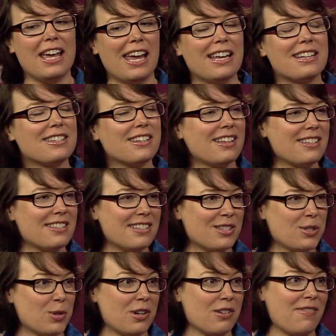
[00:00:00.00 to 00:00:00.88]
it
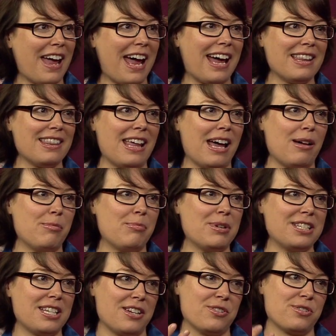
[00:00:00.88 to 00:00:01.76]
does sort of add that
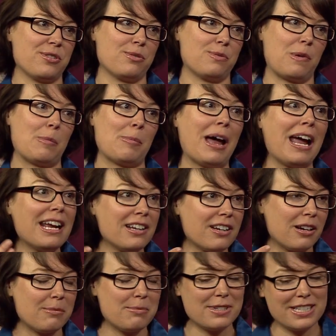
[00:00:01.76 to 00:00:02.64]
potential
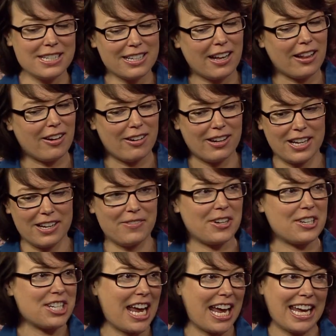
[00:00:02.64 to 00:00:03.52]
reminder, particularly
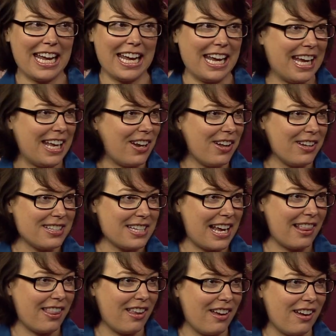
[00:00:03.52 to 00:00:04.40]
if you're checking it all
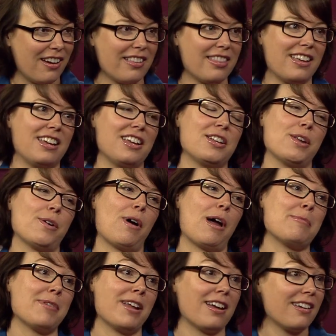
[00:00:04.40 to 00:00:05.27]
day long, that, you know,
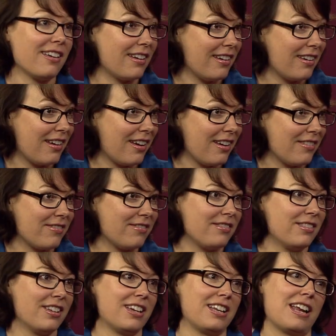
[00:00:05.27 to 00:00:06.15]
I'm not good
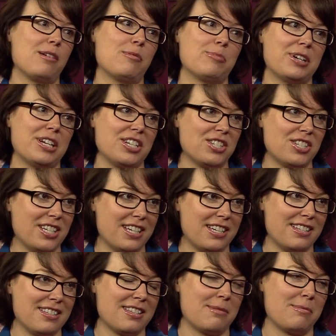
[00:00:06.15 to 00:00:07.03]
enough. Look at how pretty she
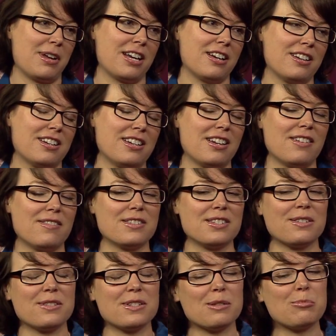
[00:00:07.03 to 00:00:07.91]
is. I'm not good enough.
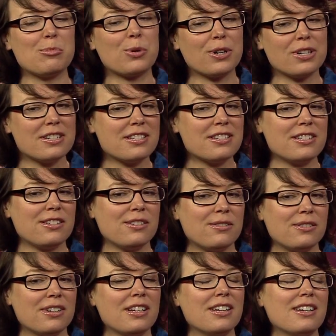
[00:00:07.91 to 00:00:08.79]
So it's important
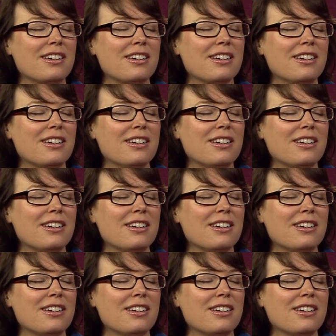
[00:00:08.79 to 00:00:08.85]
to